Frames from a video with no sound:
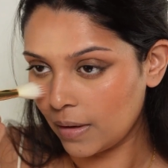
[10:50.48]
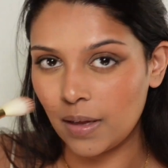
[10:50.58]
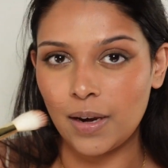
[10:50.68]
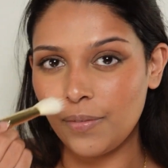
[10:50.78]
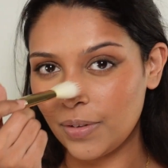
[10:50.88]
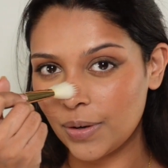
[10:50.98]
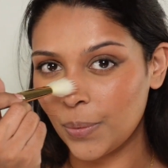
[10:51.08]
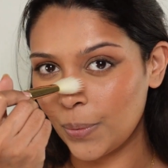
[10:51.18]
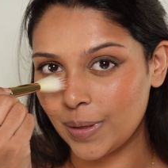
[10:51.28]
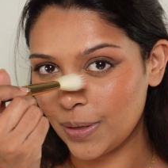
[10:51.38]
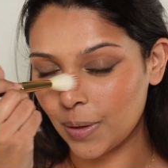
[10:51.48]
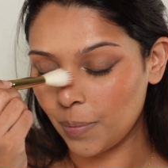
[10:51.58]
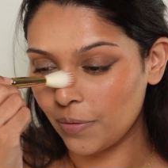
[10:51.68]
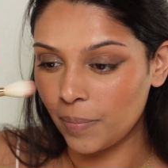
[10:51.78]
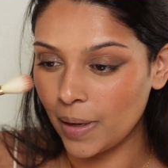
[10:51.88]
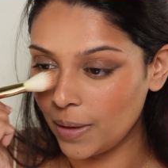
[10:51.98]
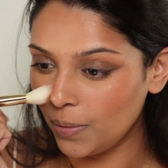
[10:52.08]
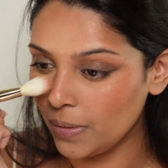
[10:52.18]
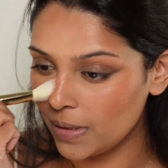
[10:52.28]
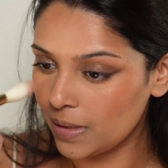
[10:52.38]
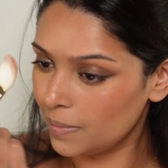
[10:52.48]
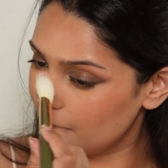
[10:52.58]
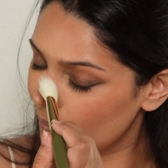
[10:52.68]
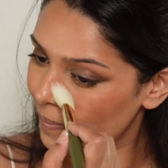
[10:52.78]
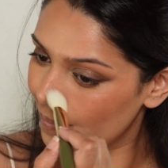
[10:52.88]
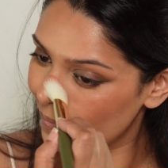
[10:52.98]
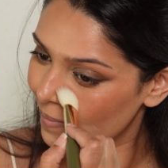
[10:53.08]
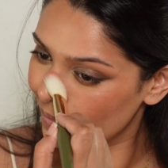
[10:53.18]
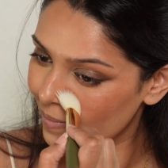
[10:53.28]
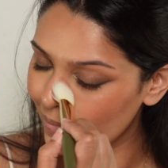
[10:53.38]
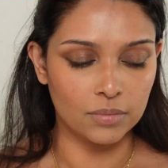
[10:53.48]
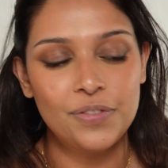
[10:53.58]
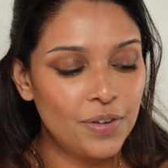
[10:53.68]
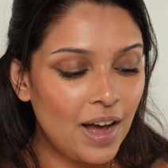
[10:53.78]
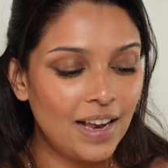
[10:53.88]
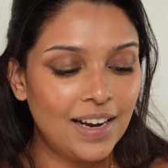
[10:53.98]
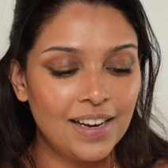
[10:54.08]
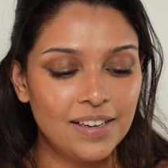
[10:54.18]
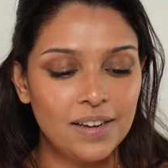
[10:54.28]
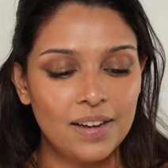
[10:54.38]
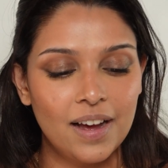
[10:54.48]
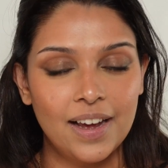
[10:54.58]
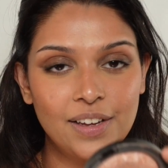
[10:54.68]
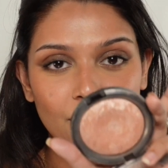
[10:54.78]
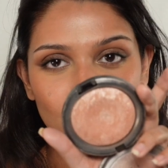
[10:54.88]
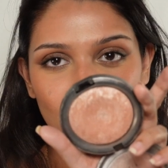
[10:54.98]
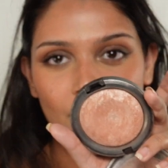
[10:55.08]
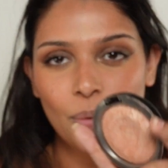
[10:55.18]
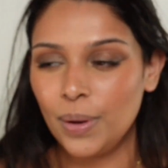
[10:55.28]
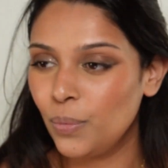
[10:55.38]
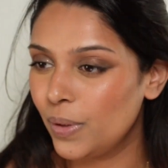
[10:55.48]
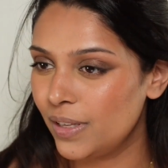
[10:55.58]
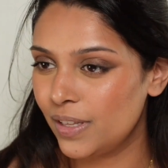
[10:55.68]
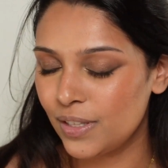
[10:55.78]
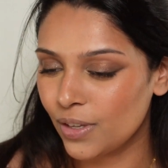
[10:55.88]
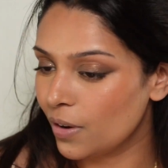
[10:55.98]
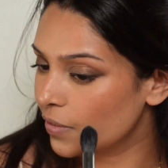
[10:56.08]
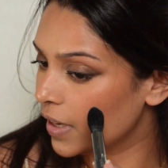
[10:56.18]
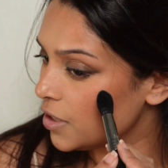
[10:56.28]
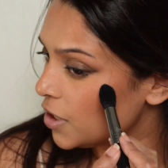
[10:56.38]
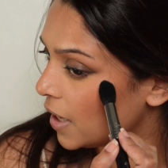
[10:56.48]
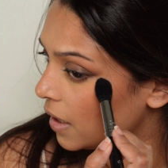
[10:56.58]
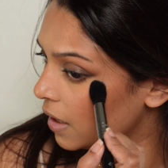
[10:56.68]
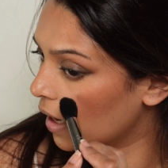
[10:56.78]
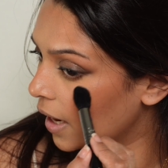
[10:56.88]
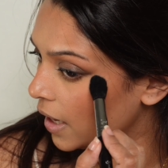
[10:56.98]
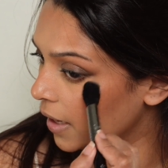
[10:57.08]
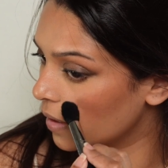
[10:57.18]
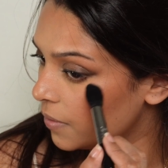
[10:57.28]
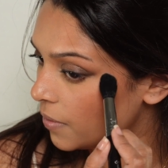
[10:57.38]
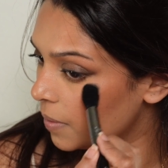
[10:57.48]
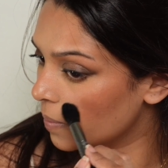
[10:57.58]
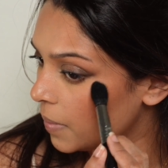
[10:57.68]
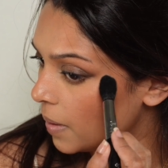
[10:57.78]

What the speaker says: And I even go on the top of my nose. For highlighter, I usually go in with this soft and gentle highlighter from